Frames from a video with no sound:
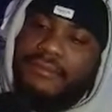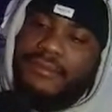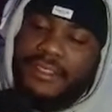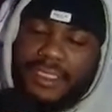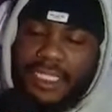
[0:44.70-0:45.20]

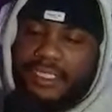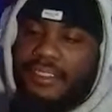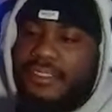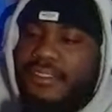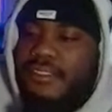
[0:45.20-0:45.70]

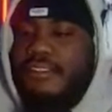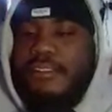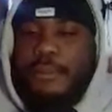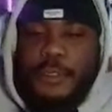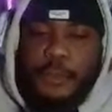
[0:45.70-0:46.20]
Exactly.
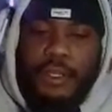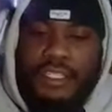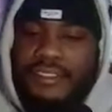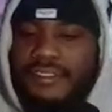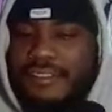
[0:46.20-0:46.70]
Do what you
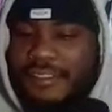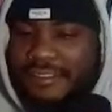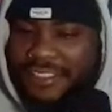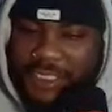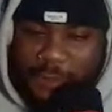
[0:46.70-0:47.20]
want.
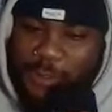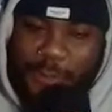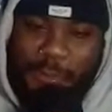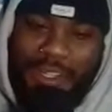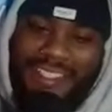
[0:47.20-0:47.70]
Do
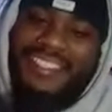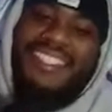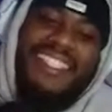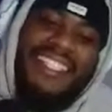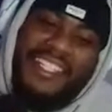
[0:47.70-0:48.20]
what you want.
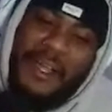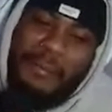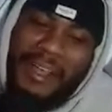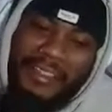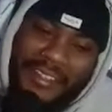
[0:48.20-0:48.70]
You're
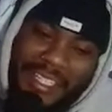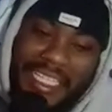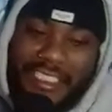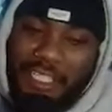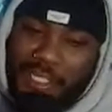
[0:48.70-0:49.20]
not bothering.
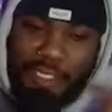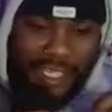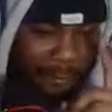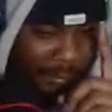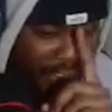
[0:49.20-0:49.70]
As long as
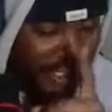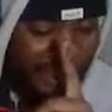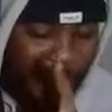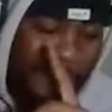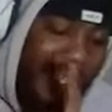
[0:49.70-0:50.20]
you ain't
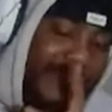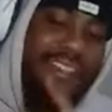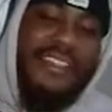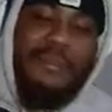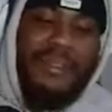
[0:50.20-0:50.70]
hurting or
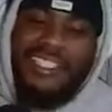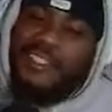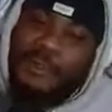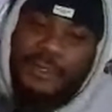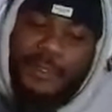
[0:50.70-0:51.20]
bothering
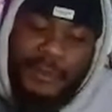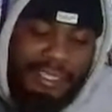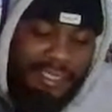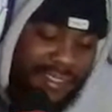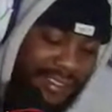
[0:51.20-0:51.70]
anybody, do what you
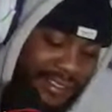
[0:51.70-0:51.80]
want.